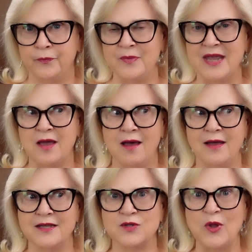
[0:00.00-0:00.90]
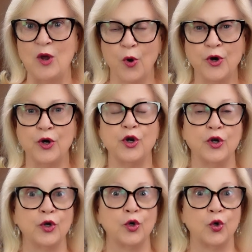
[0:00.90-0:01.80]
because we ordered
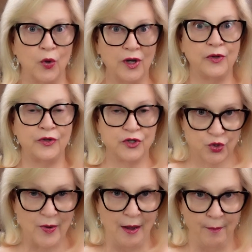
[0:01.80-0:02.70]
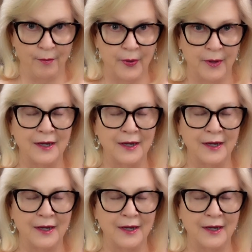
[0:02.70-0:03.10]
grilled shrimp,